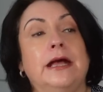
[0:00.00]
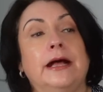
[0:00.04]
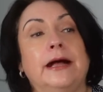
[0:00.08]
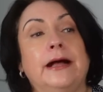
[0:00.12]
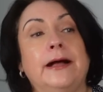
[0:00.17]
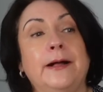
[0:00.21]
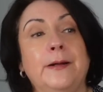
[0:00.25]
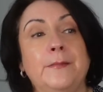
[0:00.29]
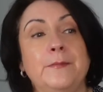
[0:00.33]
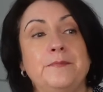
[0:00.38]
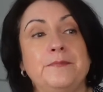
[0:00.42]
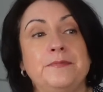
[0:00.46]

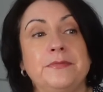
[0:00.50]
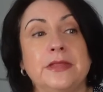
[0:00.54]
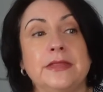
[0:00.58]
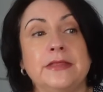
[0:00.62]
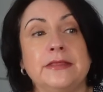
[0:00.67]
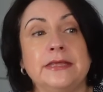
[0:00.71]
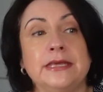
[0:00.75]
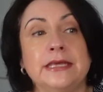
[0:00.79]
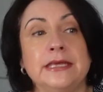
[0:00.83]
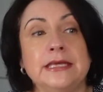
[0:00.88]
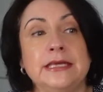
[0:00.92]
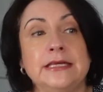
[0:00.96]

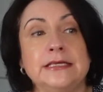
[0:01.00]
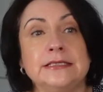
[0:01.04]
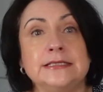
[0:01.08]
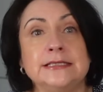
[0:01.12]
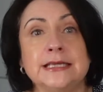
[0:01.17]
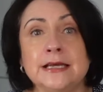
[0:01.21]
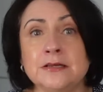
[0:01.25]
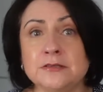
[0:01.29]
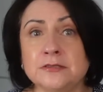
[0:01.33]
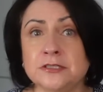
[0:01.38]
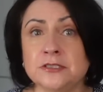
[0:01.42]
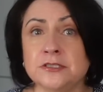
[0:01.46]
The
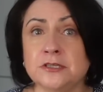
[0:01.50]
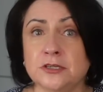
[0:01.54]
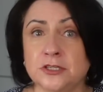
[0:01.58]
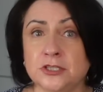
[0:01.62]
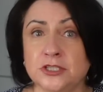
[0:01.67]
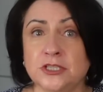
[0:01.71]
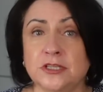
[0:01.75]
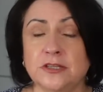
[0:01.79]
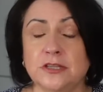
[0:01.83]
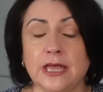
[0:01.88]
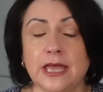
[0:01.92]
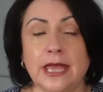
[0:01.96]
sales
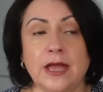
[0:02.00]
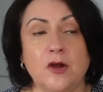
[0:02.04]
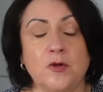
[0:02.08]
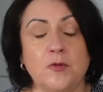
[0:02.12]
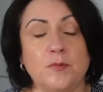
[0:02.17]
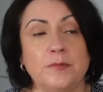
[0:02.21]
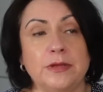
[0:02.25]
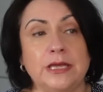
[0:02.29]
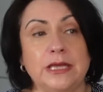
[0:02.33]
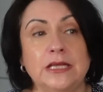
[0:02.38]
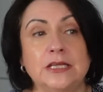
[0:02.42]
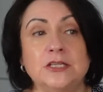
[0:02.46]
associate that
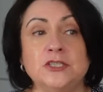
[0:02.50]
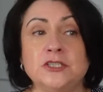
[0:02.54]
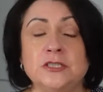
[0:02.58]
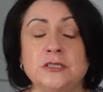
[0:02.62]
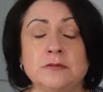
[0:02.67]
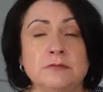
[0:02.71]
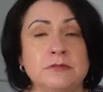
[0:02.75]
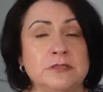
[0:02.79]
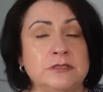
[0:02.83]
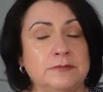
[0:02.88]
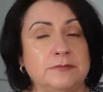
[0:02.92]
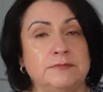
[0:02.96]
helped me,
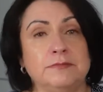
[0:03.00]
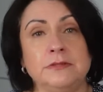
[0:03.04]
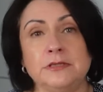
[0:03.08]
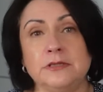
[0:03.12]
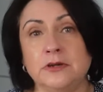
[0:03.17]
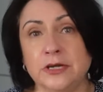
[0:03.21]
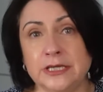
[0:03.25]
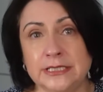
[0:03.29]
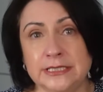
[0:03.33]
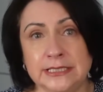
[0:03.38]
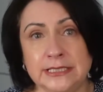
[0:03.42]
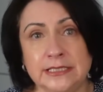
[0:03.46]
she was
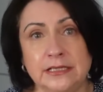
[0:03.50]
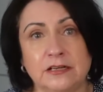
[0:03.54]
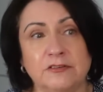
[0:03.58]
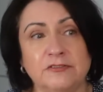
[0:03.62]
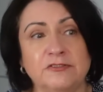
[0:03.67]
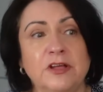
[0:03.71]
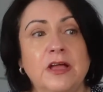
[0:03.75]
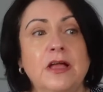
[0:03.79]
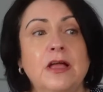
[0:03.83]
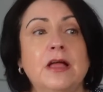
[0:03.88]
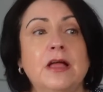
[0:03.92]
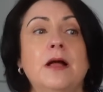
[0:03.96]
nice
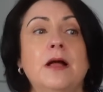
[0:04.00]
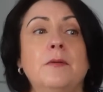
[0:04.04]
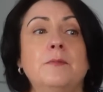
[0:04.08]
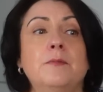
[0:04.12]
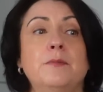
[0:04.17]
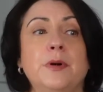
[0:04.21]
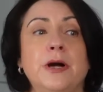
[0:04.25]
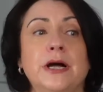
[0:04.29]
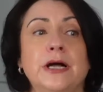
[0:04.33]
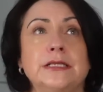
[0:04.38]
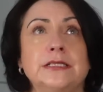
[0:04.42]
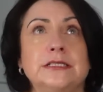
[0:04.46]
enough,
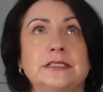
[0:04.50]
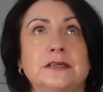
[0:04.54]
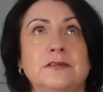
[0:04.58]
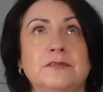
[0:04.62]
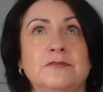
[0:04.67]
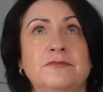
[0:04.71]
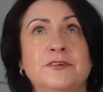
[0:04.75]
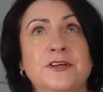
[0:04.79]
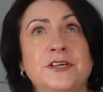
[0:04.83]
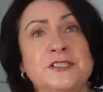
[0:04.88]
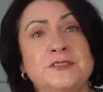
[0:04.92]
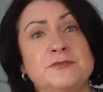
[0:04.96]
but
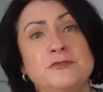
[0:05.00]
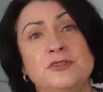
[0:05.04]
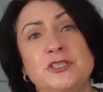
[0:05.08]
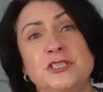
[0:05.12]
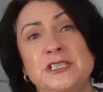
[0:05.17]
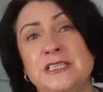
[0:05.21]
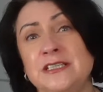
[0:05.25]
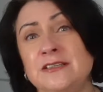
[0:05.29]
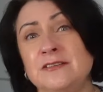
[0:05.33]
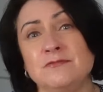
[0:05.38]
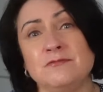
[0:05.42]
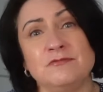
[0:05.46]
first of all
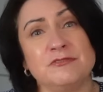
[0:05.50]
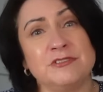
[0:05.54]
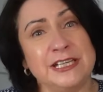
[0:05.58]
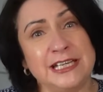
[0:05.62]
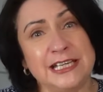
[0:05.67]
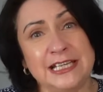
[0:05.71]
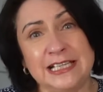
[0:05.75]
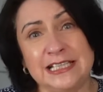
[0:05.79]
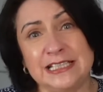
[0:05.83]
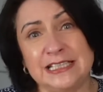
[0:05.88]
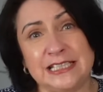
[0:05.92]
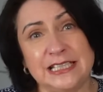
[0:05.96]
she didn't
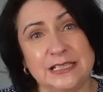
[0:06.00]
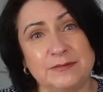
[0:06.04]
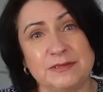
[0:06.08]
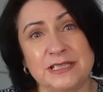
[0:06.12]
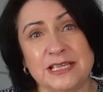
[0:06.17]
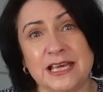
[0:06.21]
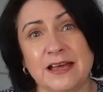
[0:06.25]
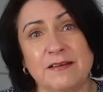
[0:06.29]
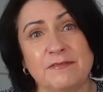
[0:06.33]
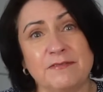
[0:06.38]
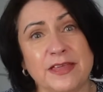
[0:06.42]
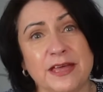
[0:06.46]
really seem
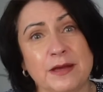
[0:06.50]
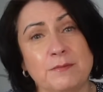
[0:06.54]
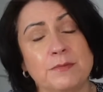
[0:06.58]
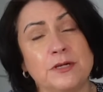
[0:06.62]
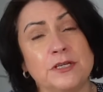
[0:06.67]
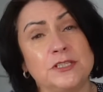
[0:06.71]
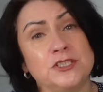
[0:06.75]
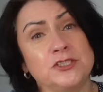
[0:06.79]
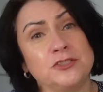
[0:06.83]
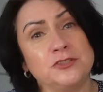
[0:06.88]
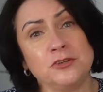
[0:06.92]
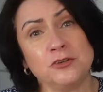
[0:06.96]
to have that
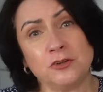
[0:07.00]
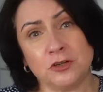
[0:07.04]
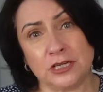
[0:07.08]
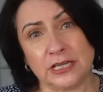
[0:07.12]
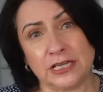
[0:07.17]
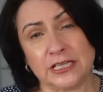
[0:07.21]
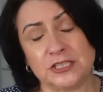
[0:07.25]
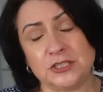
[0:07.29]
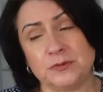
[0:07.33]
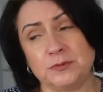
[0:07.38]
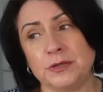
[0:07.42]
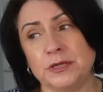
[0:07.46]
much
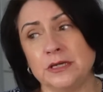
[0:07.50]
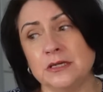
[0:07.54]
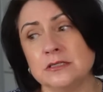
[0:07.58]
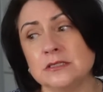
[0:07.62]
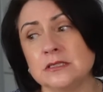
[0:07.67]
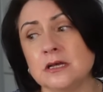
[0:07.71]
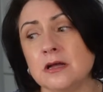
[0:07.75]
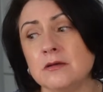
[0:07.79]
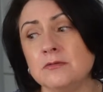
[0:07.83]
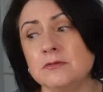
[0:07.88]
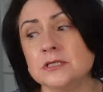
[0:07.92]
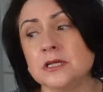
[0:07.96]
knowledge,
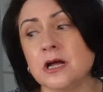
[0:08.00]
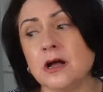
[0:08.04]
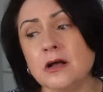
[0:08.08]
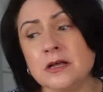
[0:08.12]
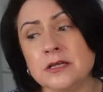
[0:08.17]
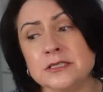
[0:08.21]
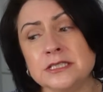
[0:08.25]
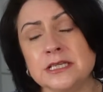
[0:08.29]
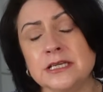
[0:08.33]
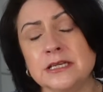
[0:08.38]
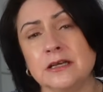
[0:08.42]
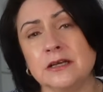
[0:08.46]
because I was
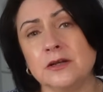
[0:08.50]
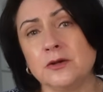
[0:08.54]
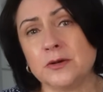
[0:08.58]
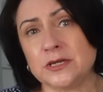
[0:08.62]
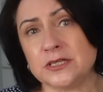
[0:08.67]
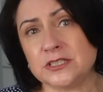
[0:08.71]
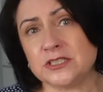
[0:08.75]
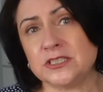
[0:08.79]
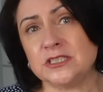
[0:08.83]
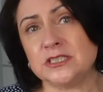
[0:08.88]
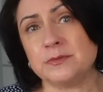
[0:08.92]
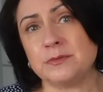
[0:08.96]
asking her
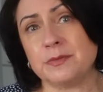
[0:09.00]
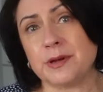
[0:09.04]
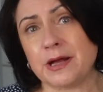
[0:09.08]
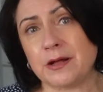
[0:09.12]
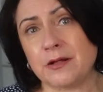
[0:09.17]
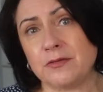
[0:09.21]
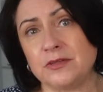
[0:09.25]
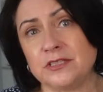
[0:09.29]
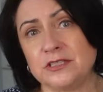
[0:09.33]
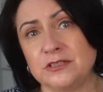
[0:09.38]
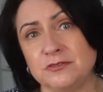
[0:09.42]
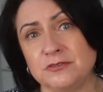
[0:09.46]
questions
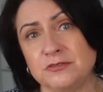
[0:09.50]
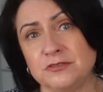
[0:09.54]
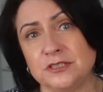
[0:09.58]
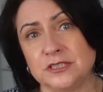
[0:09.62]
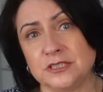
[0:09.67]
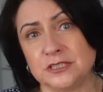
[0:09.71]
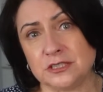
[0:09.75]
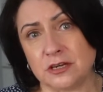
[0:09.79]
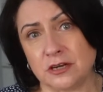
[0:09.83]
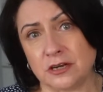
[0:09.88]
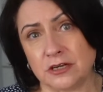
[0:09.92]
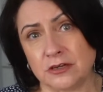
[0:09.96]
about the different
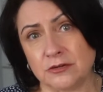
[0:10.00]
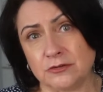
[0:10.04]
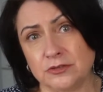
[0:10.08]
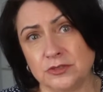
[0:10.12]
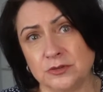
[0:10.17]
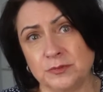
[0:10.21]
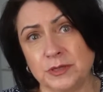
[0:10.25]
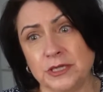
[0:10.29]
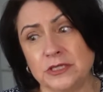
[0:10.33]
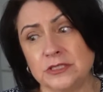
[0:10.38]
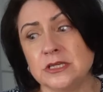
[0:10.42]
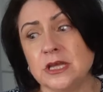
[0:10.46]

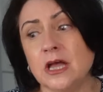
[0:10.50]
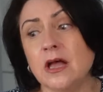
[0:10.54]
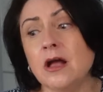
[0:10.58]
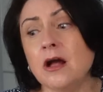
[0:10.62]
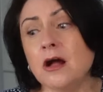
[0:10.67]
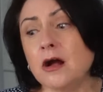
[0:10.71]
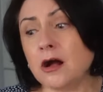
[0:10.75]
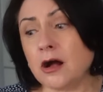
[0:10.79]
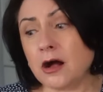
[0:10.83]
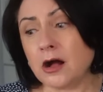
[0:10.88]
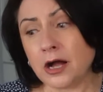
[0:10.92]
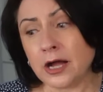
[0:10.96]
styles, because
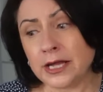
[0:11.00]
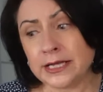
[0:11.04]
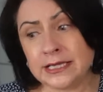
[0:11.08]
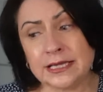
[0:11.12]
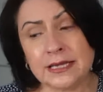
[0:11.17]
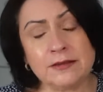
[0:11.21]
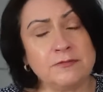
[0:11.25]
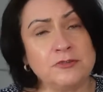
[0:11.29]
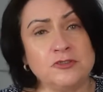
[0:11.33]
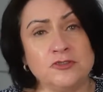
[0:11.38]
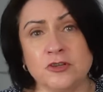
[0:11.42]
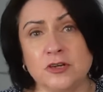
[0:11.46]
I'd
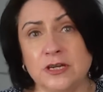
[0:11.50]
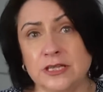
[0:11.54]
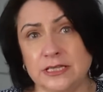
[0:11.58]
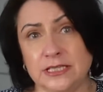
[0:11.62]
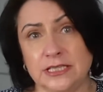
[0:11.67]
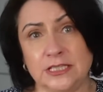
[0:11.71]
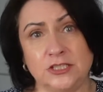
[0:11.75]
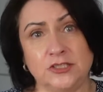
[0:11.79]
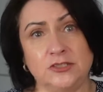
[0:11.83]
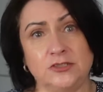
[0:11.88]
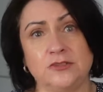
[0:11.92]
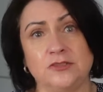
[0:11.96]
never tried
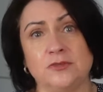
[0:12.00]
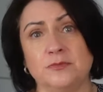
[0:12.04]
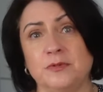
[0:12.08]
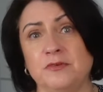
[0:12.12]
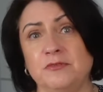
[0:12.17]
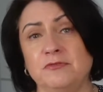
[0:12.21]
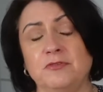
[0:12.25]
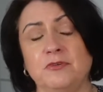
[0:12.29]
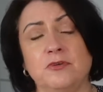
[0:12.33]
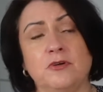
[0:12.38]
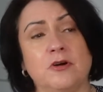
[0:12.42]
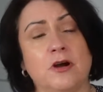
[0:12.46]
these shoes on
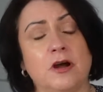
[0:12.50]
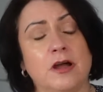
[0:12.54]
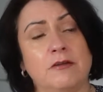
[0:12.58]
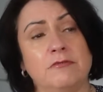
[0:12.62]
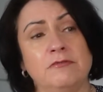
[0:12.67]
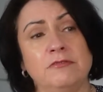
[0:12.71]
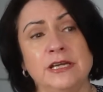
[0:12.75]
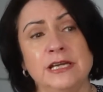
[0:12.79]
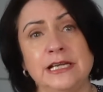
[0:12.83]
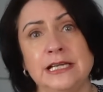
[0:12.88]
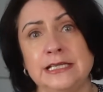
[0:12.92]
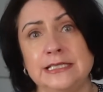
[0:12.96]
before. I
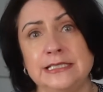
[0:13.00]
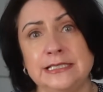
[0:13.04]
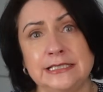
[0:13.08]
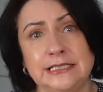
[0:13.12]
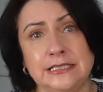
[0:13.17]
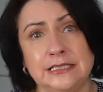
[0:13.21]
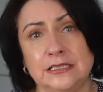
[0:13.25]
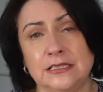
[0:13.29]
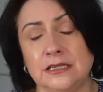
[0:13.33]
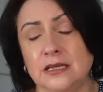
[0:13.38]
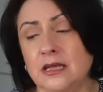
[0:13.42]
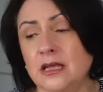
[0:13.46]
really
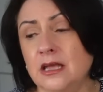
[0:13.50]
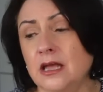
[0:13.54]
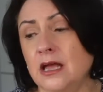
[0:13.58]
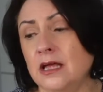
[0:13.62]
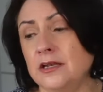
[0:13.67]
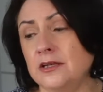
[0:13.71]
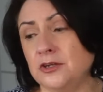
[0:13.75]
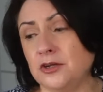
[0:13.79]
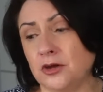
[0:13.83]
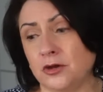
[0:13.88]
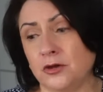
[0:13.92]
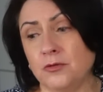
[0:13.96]
didn't
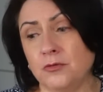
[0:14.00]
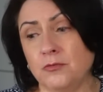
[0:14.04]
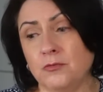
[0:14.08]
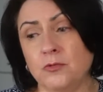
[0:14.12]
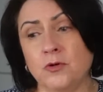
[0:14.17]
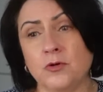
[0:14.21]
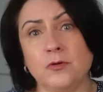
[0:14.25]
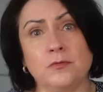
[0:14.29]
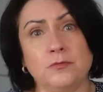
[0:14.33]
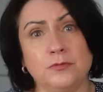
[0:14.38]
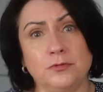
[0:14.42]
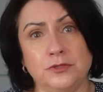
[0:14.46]
know
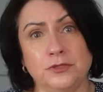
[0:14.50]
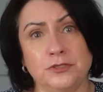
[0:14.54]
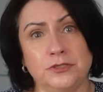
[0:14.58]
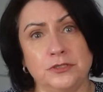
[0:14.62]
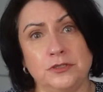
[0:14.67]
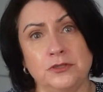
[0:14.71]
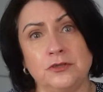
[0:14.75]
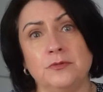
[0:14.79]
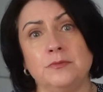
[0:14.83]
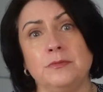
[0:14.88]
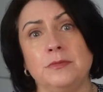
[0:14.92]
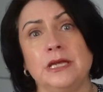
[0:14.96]
what would
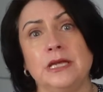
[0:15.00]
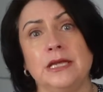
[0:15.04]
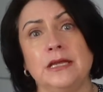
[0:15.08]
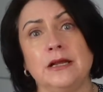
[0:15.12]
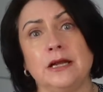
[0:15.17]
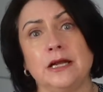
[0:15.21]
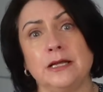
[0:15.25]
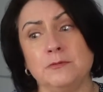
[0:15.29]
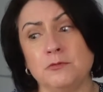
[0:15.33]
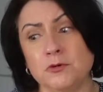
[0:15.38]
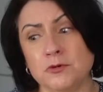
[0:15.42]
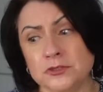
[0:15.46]
suit me.
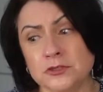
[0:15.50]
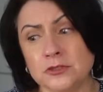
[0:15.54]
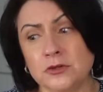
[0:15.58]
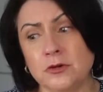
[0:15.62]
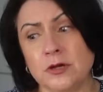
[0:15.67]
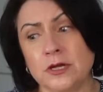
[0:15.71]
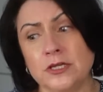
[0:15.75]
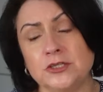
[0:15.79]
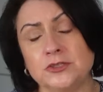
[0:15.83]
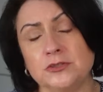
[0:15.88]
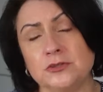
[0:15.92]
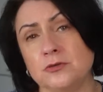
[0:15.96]
I wasn't
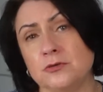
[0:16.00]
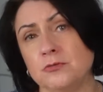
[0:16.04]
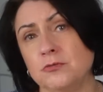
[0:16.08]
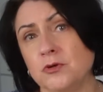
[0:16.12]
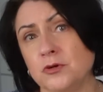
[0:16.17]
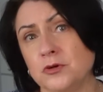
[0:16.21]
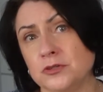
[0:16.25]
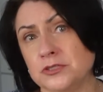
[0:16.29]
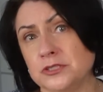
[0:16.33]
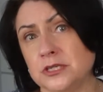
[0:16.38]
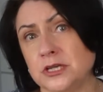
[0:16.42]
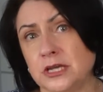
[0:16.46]
quite sure
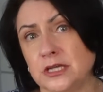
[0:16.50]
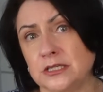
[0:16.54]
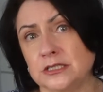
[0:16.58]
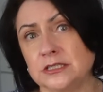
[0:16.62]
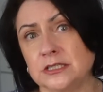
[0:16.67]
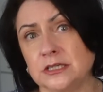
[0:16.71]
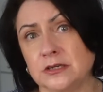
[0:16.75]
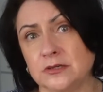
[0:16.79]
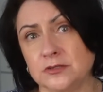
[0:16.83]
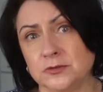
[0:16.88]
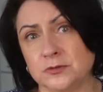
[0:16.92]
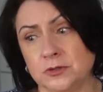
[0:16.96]
what certain
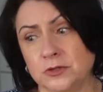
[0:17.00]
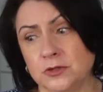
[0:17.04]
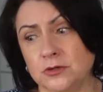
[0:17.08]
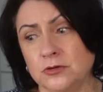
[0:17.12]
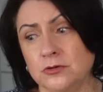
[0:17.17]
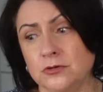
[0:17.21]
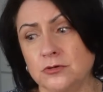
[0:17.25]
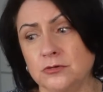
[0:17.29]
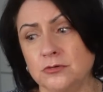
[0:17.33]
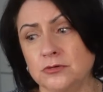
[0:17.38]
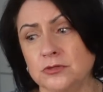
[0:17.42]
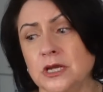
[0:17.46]
styles were
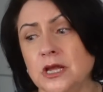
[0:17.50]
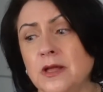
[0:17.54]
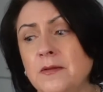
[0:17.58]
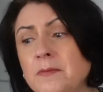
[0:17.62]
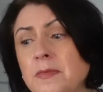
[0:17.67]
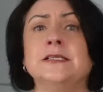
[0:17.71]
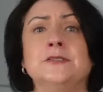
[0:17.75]
called.